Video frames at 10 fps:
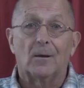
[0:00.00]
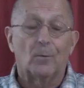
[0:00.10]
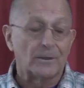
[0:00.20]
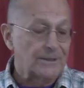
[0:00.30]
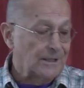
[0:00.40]

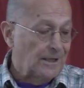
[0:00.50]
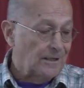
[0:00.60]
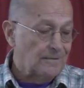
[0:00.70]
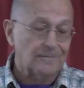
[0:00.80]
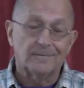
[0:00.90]
Once
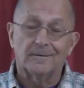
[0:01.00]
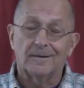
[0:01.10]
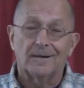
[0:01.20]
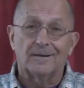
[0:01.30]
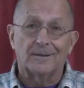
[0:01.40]
again,
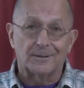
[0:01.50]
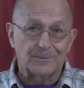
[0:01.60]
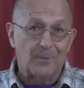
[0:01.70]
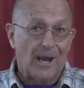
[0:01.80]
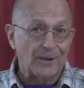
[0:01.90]
this is
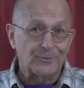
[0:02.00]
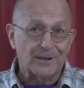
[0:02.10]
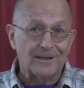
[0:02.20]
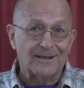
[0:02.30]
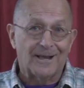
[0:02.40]

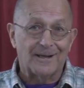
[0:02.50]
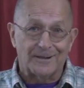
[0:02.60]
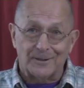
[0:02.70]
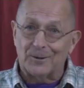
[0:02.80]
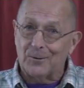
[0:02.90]
Patrick at
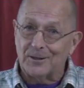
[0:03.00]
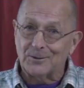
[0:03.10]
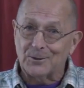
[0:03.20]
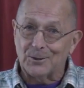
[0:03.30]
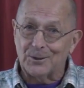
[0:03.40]

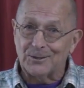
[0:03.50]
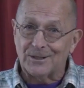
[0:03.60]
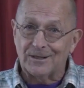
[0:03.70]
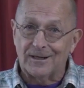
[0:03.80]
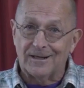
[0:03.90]
InnerQuest Church.